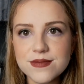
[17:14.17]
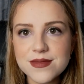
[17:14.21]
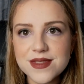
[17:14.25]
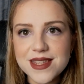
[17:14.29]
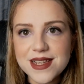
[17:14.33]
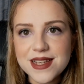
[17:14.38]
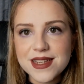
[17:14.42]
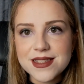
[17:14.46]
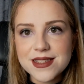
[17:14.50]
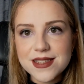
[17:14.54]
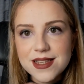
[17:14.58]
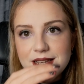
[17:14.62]

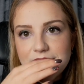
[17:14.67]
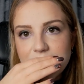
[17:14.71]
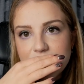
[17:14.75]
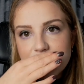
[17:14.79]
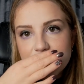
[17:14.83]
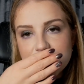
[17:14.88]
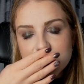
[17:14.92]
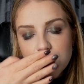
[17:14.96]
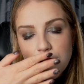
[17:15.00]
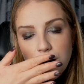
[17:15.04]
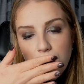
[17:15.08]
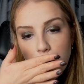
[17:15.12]
This
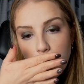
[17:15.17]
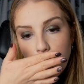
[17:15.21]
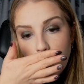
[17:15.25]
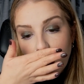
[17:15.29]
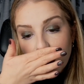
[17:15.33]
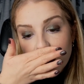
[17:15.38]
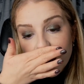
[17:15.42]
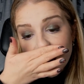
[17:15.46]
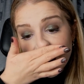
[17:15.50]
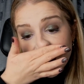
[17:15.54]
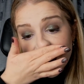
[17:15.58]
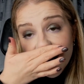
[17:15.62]
is
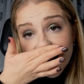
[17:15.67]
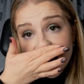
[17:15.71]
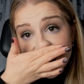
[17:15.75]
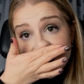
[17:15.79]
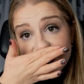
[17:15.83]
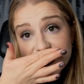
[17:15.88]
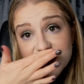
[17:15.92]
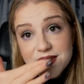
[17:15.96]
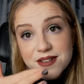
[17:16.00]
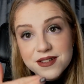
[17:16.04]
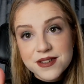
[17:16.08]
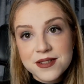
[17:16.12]
what the
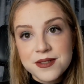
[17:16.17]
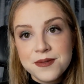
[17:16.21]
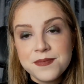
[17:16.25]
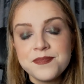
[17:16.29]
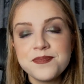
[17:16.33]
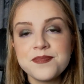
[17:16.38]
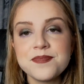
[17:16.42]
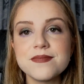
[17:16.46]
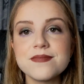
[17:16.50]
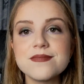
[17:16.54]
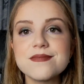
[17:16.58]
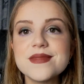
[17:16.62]

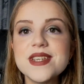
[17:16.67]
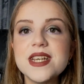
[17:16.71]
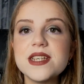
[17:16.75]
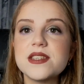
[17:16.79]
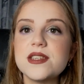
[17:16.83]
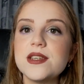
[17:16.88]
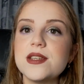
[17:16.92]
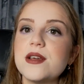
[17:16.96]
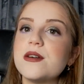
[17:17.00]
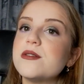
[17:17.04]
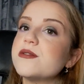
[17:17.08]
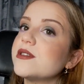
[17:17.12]

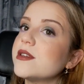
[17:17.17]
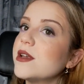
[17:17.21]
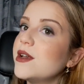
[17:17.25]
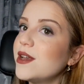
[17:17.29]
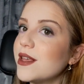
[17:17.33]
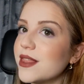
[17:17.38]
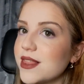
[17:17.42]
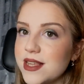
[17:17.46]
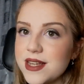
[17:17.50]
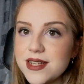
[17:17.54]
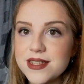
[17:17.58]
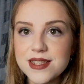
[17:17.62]
itchy nose.
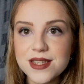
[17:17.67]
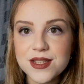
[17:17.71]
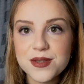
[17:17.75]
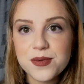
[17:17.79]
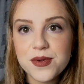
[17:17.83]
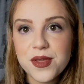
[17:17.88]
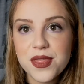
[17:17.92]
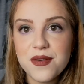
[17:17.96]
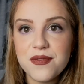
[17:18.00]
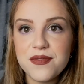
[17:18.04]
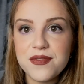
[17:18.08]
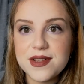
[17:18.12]
This is
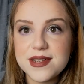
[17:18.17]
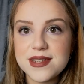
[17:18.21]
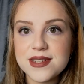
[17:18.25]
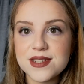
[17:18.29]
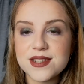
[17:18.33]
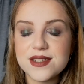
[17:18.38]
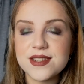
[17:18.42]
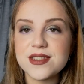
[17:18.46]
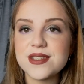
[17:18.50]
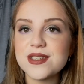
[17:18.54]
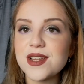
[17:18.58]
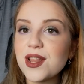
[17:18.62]
what the
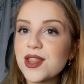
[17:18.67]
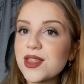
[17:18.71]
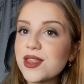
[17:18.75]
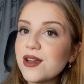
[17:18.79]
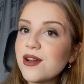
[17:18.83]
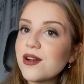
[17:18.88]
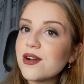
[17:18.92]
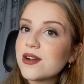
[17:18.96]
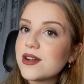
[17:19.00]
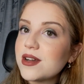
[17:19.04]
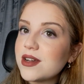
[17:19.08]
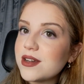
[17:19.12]
finished
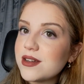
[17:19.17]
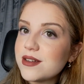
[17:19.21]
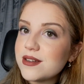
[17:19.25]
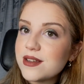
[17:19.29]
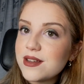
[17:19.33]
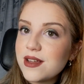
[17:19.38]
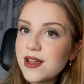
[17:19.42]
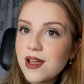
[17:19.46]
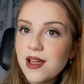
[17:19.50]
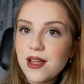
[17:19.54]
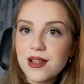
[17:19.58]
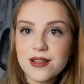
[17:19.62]
look
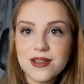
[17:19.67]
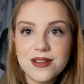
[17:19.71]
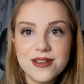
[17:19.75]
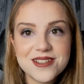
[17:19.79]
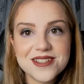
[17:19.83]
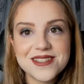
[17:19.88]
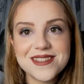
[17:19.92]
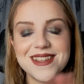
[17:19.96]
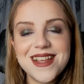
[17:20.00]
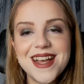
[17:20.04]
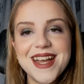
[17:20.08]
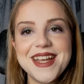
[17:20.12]

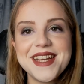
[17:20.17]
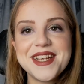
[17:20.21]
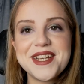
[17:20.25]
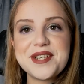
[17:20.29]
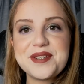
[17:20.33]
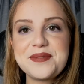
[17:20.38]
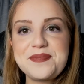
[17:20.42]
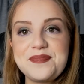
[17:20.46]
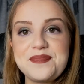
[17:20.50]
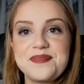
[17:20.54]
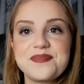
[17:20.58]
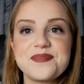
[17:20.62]
looks
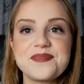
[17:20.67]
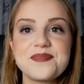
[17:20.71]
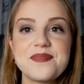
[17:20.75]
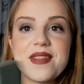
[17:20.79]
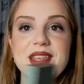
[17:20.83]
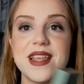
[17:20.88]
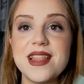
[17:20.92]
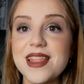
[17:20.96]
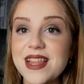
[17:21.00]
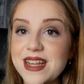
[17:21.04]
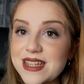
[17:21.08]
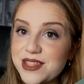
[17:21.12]
like.
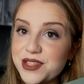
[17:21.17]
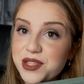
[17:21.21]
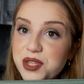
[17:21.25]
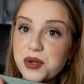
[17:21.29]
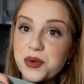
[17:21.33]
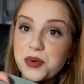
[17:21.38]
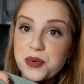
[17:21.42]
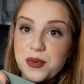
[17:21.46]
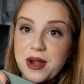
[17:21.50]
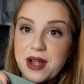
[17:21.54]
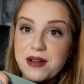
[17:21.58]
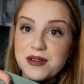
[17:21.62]
Let's
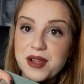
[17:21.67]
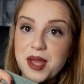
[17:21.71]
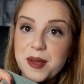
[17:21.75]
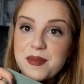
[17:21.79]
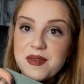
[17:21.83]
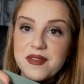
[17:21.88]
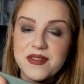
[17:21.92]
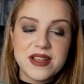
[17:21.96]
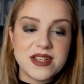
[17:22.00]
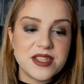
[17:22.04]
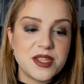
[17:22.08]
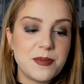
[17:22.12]
do a roundup
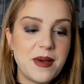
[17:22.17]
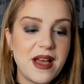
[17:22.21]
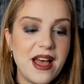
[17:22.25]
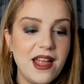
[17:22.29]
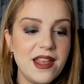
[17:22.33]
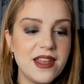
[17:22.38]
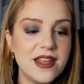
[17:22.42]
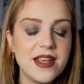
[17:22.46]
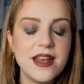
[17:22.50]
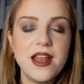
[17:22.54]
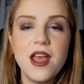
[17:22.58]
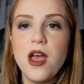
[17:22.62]
of this
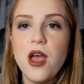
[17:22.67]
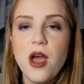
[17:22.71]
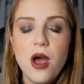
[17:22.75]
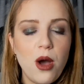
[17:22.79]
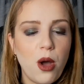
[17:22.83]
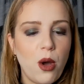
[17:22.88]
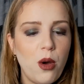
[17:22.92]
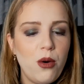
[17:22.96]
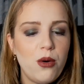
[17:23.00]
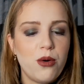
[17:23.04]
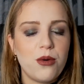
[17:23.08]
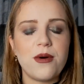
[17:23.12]
palette.
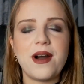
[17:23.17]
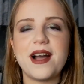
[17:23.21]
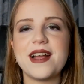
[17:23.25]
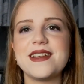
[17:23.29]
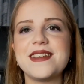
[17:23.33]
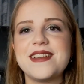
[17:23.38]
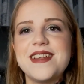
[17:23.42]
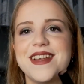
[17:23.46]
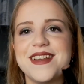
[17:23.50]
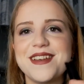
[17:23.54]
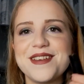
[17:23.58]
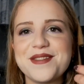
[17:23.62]
Oh, I
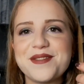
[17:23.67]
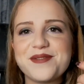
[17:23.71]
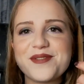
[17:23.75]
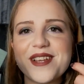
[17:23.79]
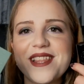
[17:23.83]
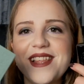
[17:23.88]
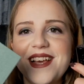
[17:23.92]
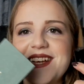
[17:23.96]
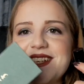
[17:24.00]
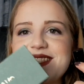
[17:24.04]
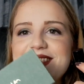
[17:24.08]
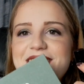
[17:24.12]
didn't
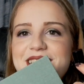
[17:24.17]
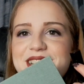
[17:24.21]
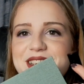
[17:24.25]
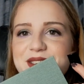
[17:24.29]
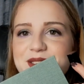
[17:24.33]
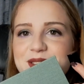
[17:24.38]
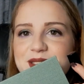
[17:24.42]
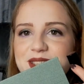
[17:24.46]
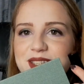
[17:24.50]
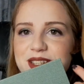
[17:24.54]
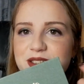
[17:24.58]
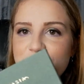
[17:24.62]
realize I
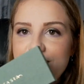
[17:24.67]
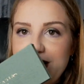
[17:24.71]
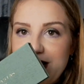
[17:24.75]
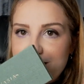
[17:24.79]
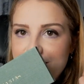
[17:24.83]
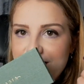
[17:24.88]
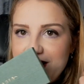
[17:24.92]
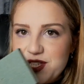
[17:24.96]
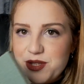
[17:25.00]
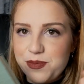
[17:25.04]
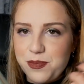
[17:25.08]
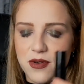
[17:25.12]
used 2
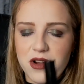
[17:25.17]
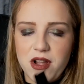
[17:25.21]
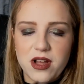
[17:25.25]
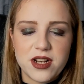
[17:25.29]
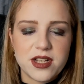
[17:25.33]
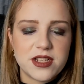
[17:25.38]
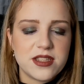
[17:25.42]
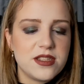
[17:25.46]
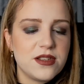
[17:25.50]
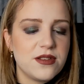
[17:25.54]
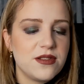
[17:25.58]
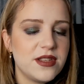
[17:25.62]
ABH
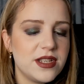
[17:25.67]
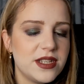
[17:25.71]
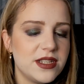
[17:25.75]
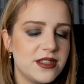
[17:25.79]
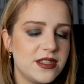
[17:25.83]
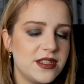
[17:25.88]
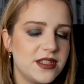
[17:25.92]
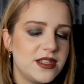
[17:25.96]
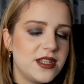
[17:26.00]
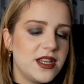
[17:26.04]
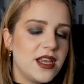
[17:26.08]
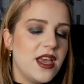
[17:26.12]
products. So this
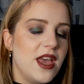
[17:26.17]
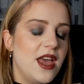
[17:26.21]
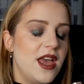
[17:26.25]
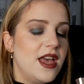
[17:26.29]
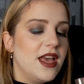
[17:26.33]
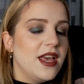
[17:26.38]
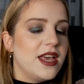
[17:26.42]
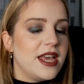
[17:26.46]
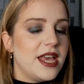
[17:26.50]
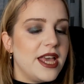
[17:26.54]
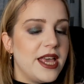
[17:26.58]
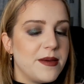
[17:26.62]
is the
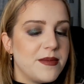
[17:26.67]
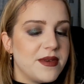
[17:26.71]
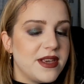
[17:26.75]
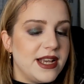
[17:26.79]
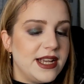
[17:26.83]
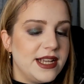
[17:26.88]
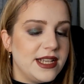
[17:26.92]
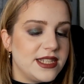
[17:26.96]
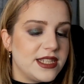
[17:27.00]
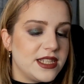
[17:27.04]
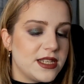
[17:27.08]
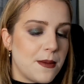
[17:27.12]

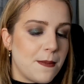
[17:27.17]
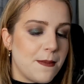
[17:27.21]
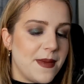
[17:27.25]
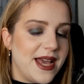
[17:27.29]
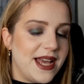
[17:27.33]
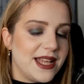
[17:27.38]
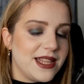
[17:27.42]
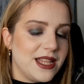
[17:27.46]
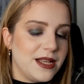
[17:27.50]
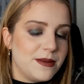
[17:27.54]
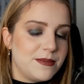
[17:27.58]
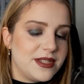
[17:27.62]
ABH
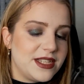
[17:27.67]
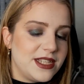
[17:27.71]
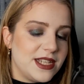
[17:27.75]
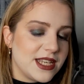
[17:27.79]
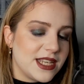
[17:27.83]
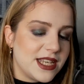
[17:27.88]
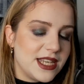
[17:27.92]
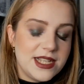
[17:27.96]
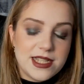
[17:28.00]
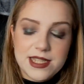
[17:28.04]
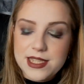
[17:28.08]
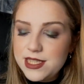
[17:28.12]
matte
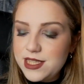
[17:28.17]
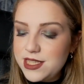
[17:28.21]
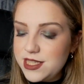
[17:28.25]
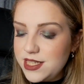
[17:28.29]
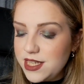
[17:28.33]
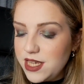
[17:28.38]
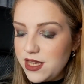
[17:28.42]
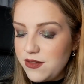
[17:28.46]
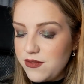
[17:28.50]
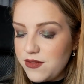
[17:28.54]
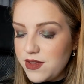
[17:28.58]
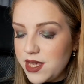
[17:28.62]
lipstick in
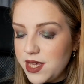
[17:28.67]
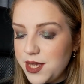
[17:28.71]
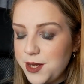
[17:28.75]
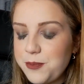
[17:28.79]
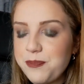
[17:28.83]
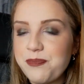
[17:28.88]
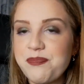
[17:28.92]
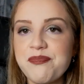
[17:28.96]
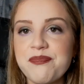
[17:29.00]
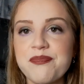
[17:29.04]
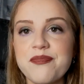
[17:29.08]
Stevie,